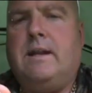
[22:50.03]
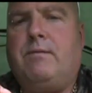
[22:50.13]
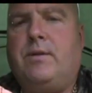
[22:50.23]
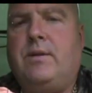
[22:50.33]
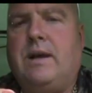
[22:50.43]
then
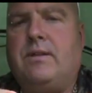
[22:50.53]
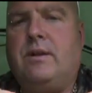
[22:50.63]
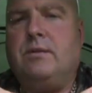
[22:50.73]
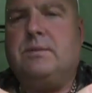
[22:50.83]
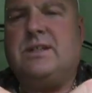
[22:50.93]
through the other
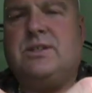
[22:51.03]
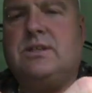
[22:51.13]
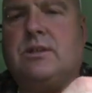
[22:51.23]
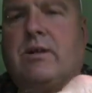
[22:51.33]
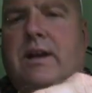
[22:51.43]
loops. It's
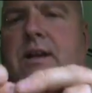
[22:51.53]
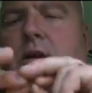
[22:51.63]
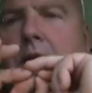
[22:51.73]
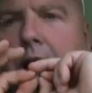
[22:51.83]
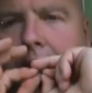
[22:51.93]
just a granny
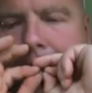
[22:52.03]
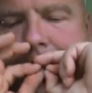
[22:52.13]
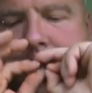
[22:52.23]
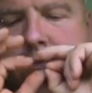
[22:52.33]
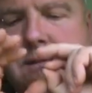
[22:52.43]
knot,
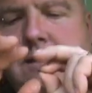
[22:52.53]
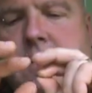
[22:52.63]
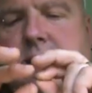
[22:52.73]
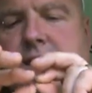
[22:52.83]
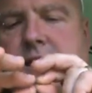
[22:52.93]

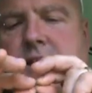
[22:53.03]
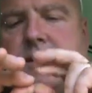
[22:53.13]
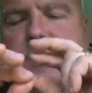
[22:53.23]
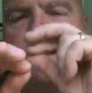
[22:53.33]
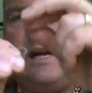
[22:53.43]
and that
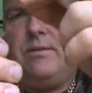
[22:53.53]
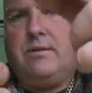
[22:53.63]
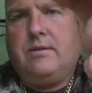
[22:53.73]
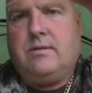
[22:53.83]
ties down